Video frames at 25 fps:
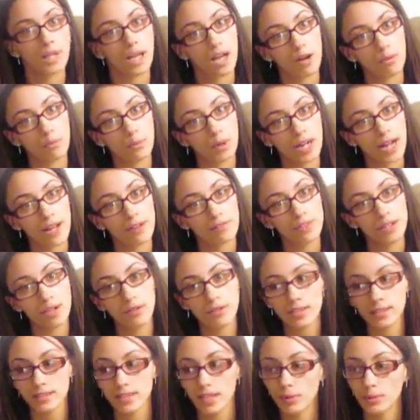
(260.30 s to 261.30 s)
What I've
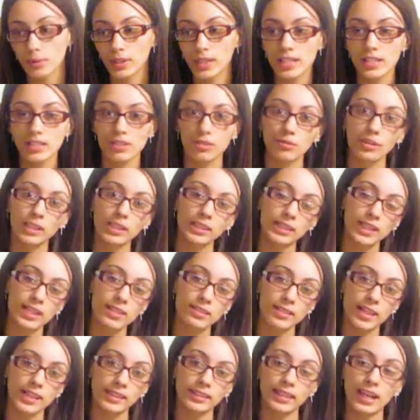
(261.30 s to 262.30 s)
noticed, like when he's doing things
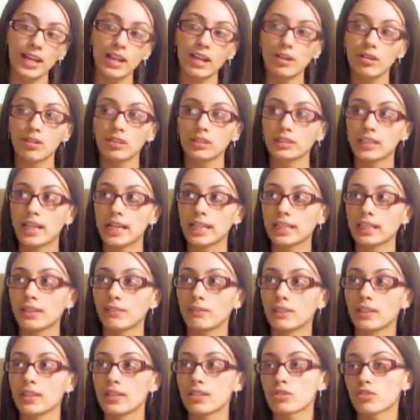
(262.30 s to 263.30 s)
like that, or like if
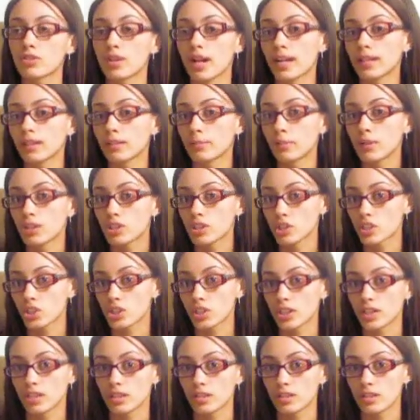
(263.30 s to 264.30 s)
he's trying to
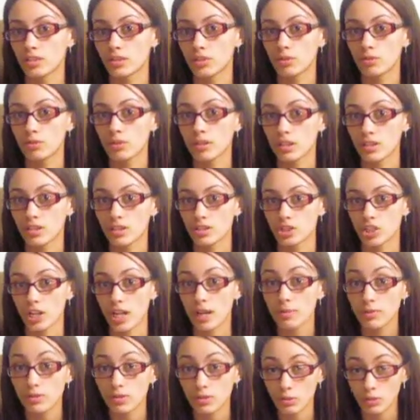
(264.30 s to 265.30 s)
doing
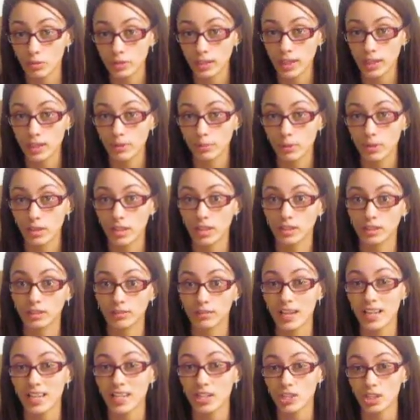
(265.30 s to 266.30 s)
shape sorting, putting the
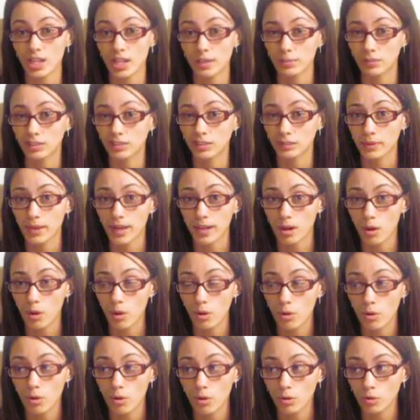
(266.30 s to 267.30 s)
right shape in the right
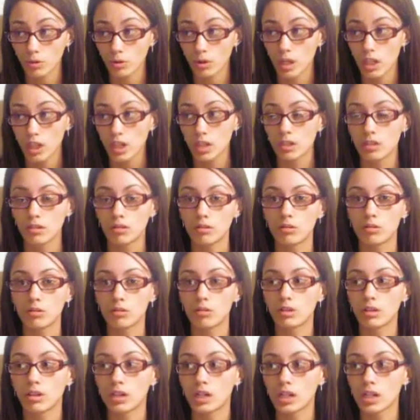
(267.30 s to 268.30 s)
hole,
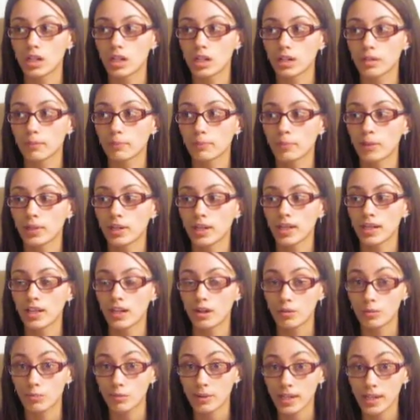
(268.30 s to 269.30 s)
or putting
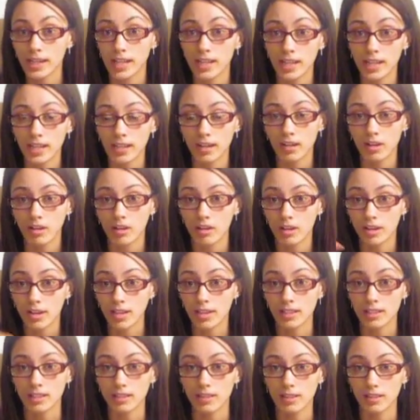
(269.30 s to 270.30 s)
a ring on
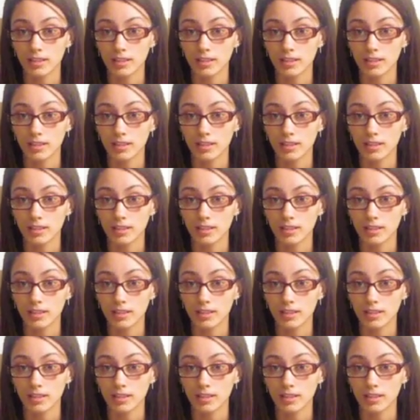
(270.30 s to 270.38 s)
a